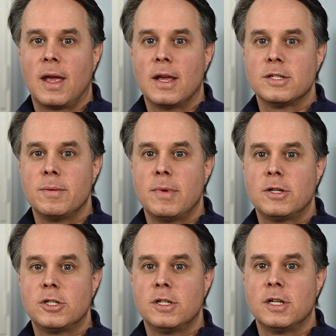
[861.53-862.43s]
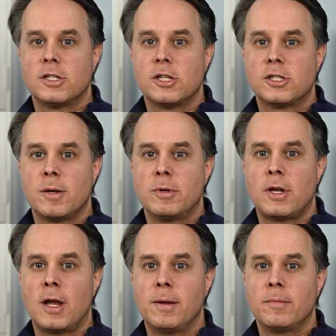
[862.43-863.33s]
As I mentioned, it's a
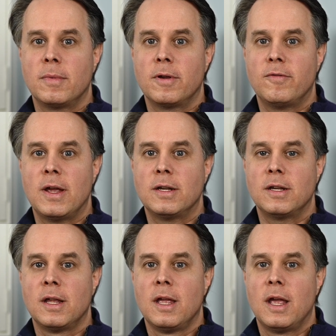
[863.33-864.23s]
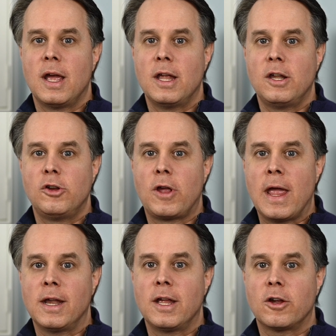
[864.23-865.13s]
summertime event and you
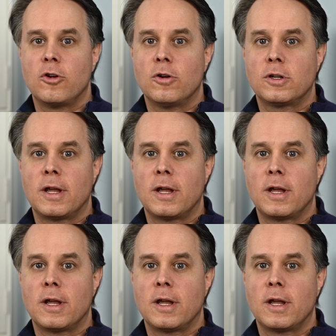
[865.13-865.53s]
can get cooked.